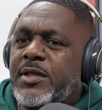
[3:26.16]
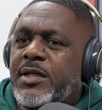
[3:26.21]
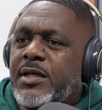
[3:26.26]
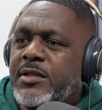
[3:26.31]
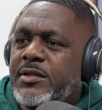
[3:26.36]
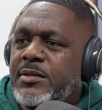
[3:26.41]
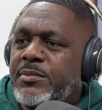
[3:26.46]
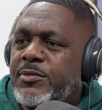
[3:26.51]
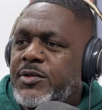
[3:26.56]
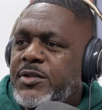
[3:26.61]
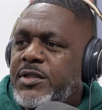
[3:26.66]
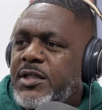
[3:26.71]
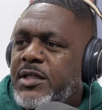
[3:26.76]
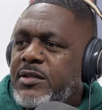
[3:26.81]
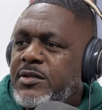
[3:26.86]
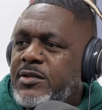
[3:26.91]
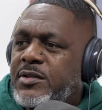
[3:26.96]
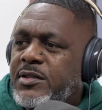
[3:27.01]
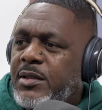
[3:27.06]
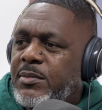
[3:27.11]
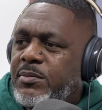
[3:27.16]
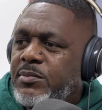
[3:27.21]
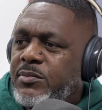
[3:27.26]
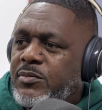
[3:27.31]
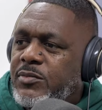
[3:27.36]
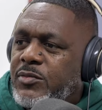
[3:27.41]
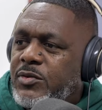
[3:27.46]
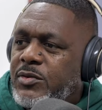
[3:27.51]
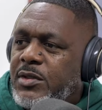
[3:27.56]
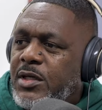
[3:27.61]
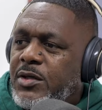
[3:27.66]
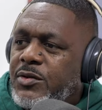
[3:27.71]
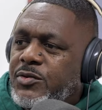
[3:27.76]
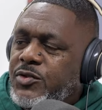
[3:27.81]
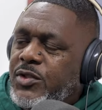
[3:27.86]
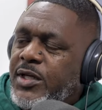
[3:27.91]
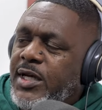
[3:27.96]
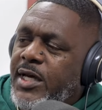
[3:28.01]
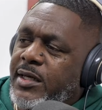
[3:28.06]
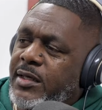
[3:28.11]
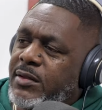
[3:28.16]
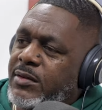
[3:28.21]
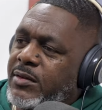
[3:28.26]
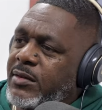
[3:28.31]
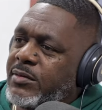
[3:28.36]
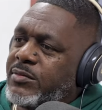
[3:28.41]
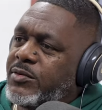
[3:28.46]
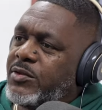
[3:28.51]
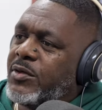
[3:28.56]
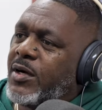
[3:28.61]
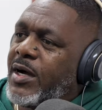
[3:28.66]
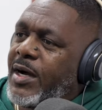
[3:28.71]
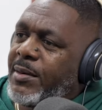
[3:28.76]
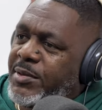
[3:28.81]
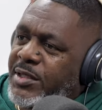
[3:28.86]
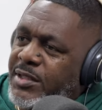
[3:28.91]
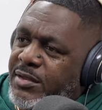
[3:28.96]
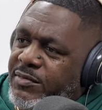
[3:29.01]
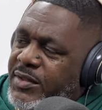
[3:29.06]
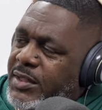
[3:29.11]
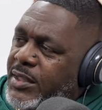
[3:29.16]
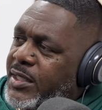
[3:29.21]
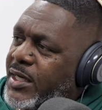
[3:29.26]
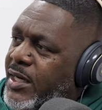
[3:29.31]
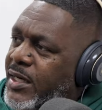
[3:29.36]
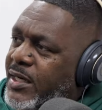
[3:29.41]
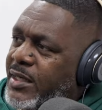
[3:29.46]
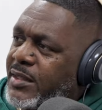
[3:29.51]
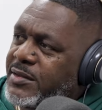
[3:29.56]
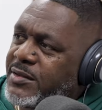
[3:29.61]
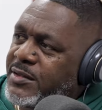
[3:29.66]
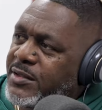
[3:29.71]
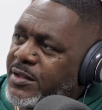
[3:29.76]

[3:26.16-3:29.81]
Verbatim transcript: because I'm going to tell you something. As long as you got to, you know, I believe in God.